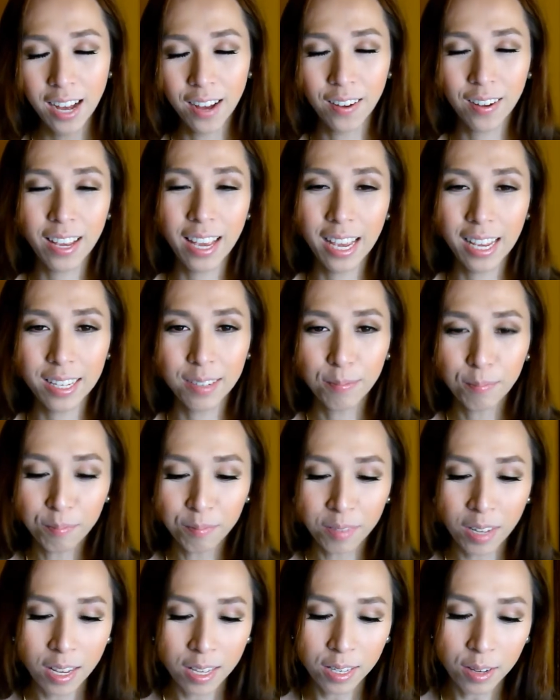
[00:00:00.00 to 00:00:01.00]
Okay.
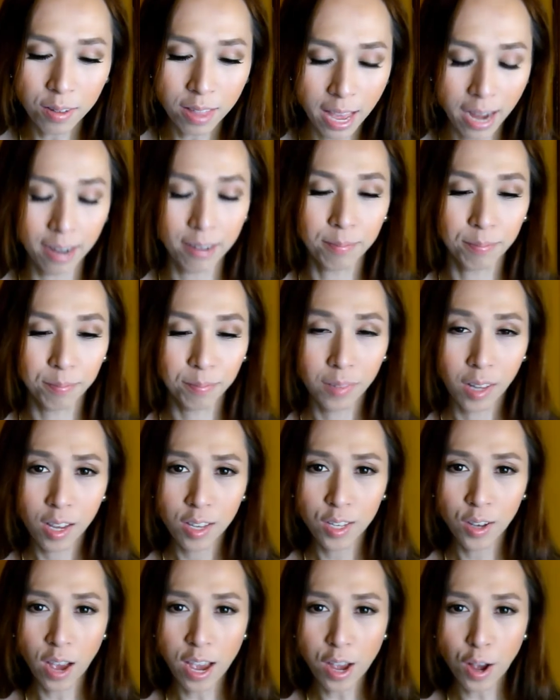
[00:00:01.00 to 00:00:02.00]
So there.
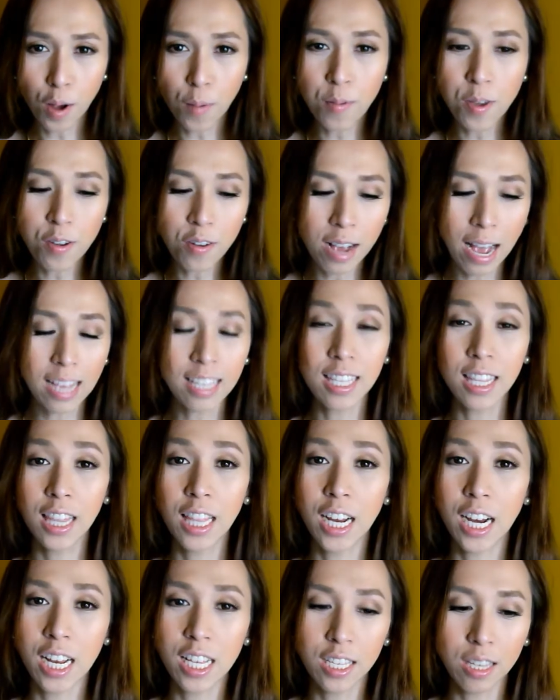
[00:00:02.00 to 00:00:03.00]
So I hope you guys
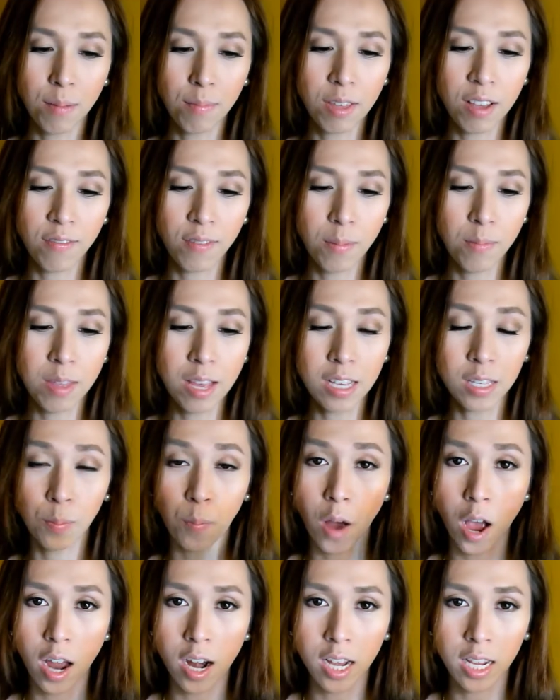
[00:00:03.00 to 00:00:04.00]
learned something from this
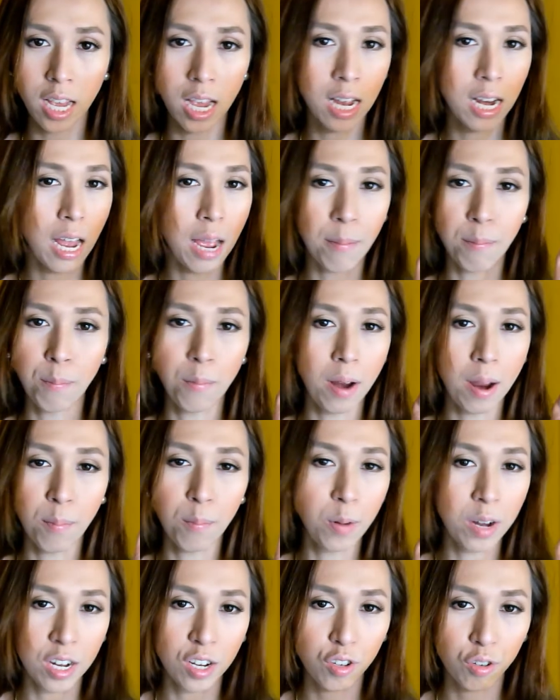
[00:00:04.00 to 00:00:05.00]
product, and
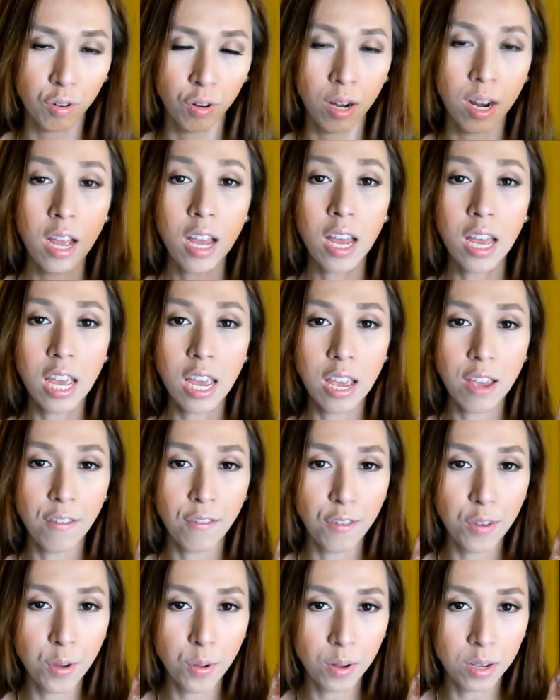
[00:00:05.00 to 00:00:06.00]
I'm pretty sure if you